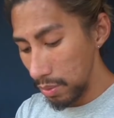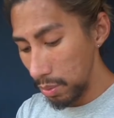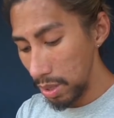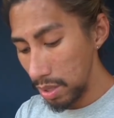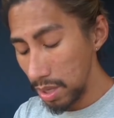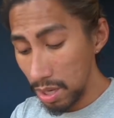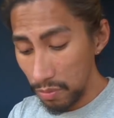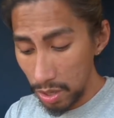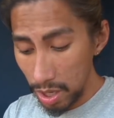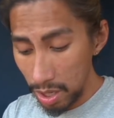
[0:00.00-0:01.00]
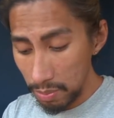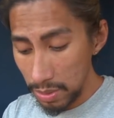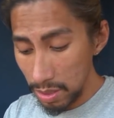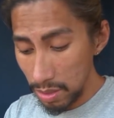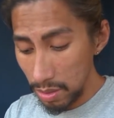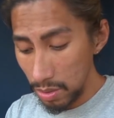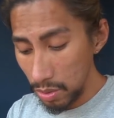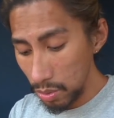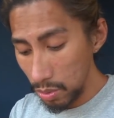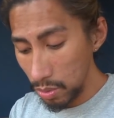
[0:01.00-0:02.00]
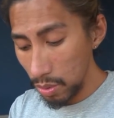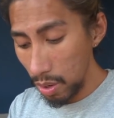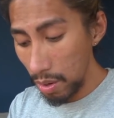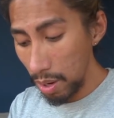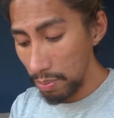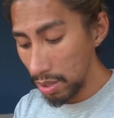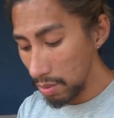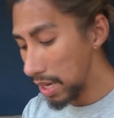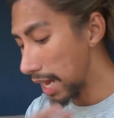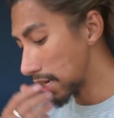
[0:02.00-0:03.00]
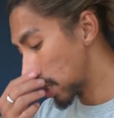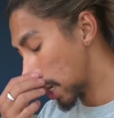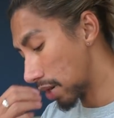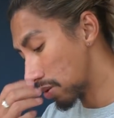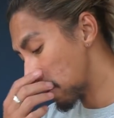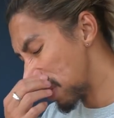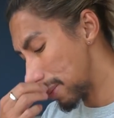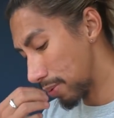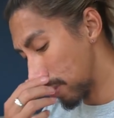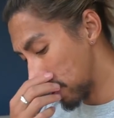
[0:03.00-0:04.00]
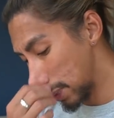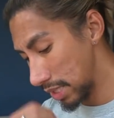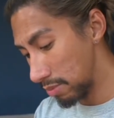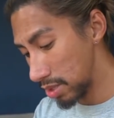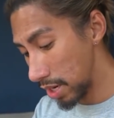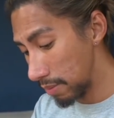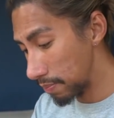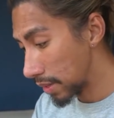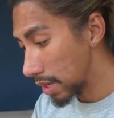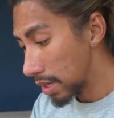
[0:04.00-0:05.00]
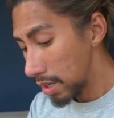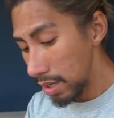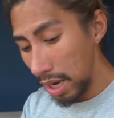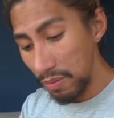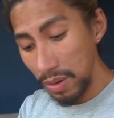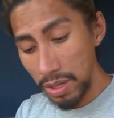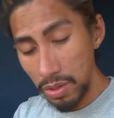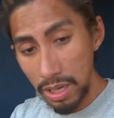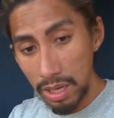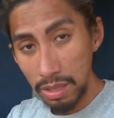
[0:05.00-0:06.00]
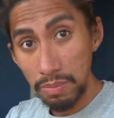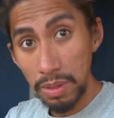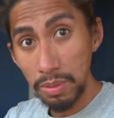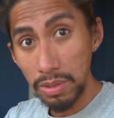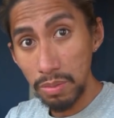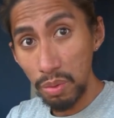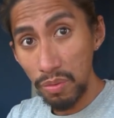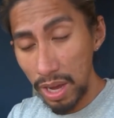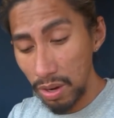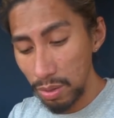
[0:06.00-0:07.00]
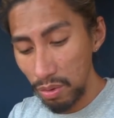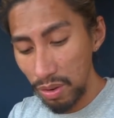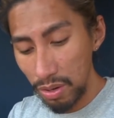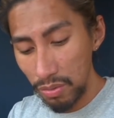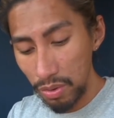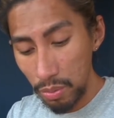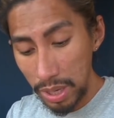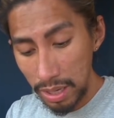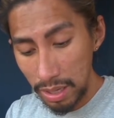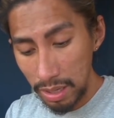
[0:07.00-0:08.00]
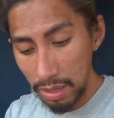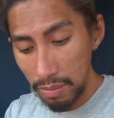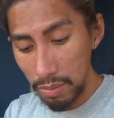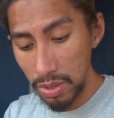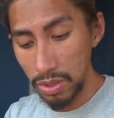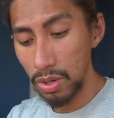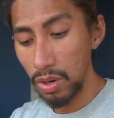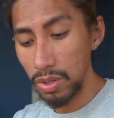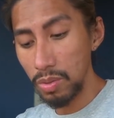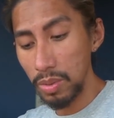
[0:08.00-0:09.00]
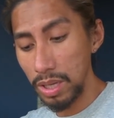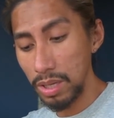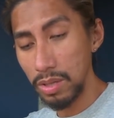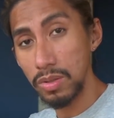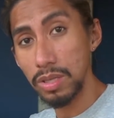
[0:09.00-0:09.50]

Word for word: With the King of Cups, you appear to be lashing out on people at the same time. I feel like you're telling people to move out, move out of your way because you're on your way to